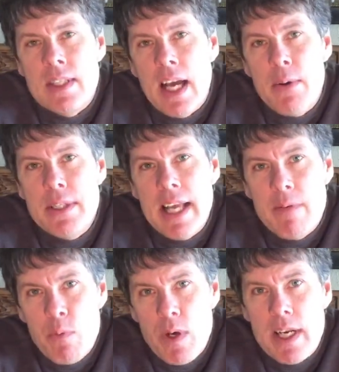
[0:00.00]
I always
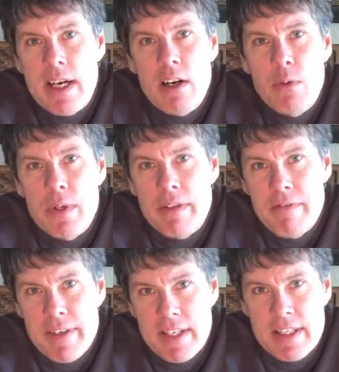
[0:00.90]
have one arrow with a
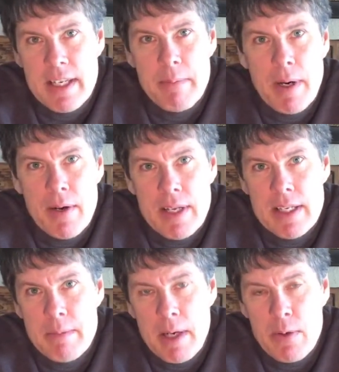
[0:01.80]
field tip on it
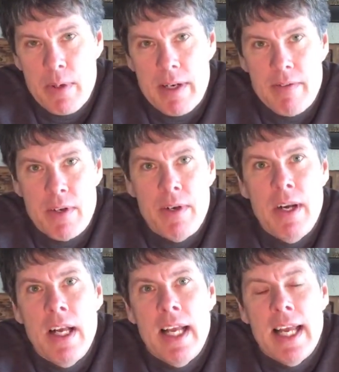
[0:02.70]
in my quiver,
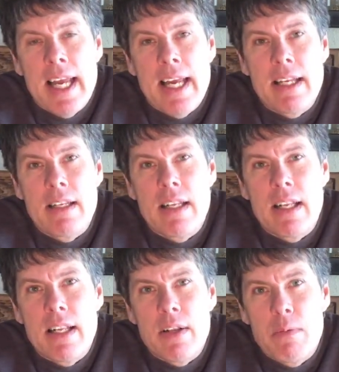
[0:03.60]
and
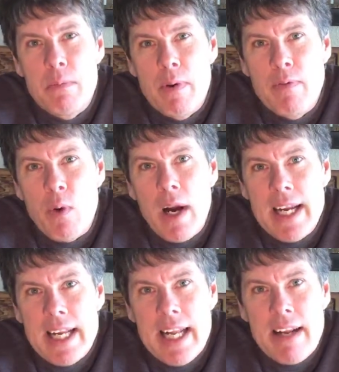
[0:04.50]
before I
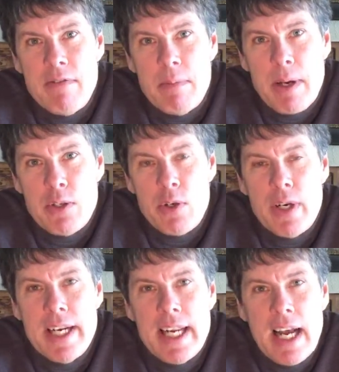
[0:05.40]
get down from my
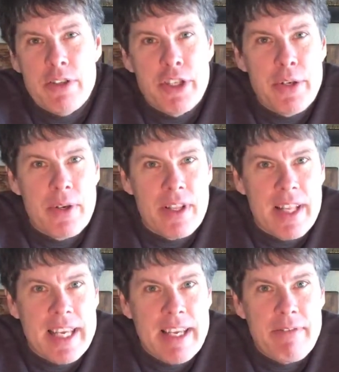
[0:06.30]
tree, I'll shoot a
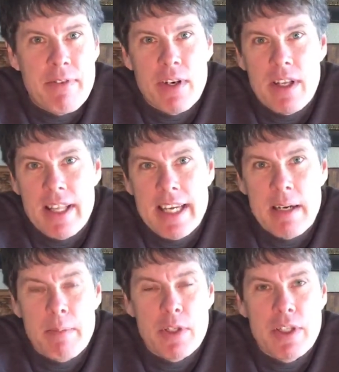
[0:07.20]
leaf or a
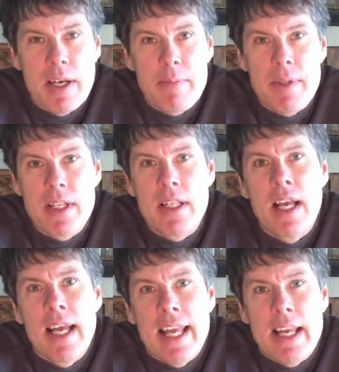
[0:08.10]
limb or something
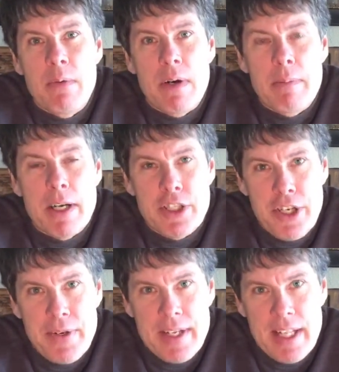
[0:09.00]
in one of my
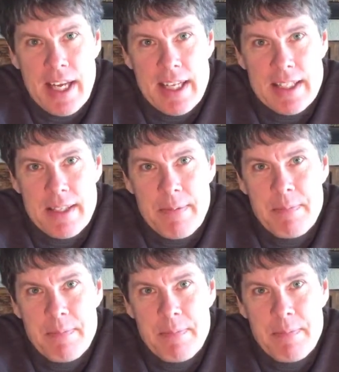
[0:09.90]
shooting lanes.